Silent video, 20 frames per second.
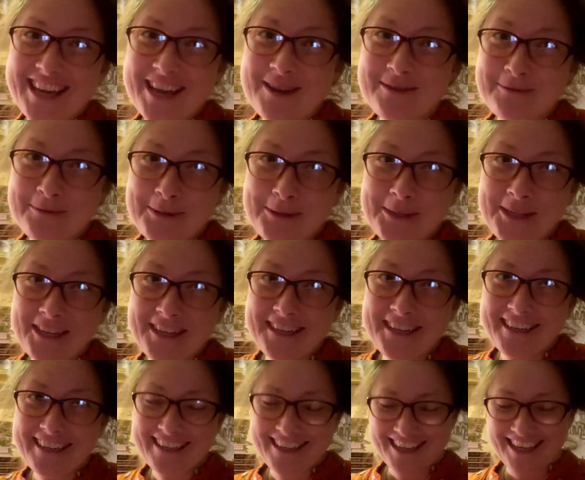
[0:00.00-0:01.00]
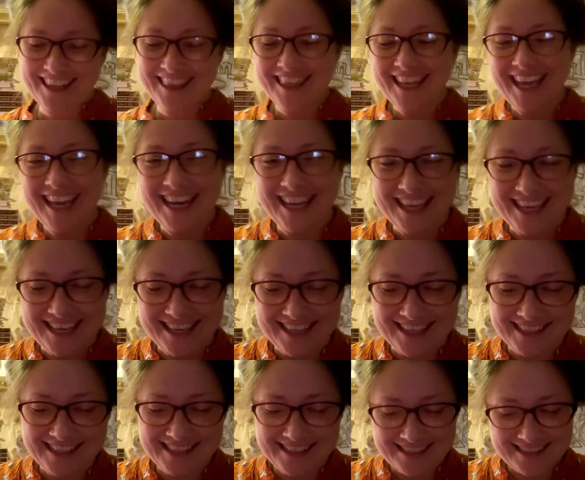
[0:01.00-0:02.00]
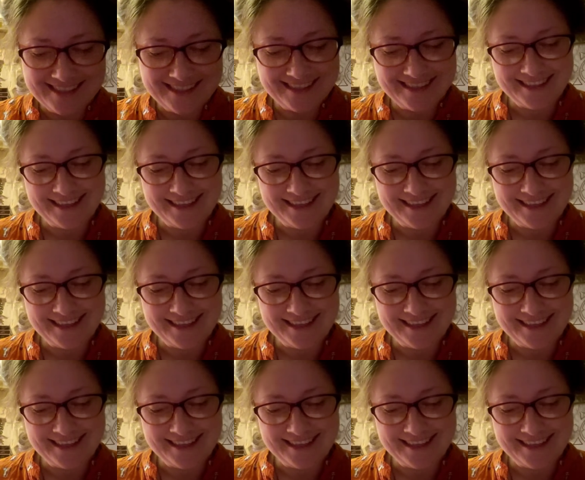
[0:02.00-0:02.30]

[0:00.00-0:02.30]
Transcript: a ruler, and that is